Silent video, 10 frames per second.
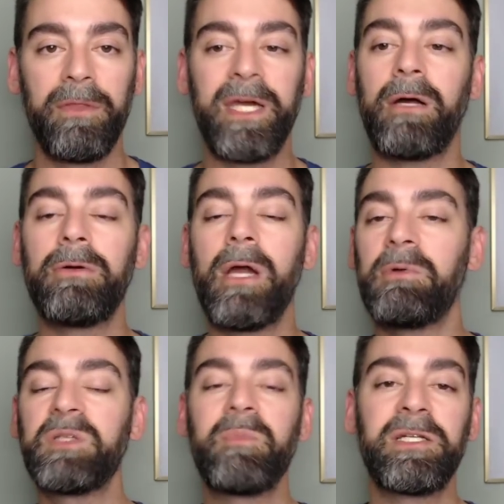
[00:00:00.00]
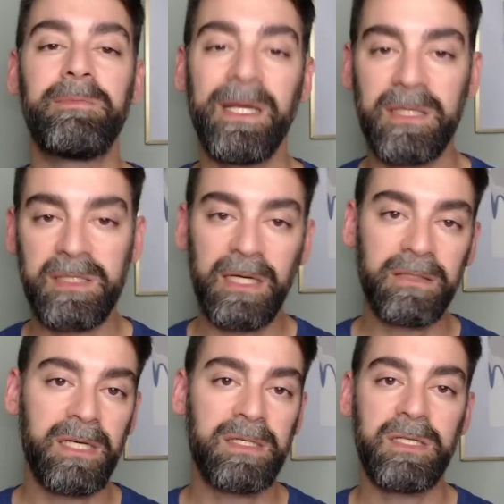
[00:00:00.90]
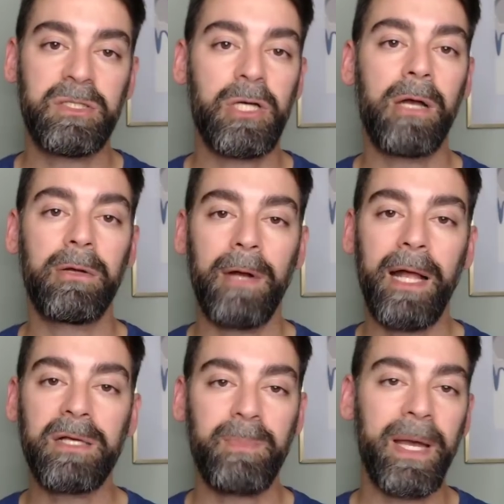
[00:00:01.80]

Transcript: They don't know as much about the Celtics as John Corrales,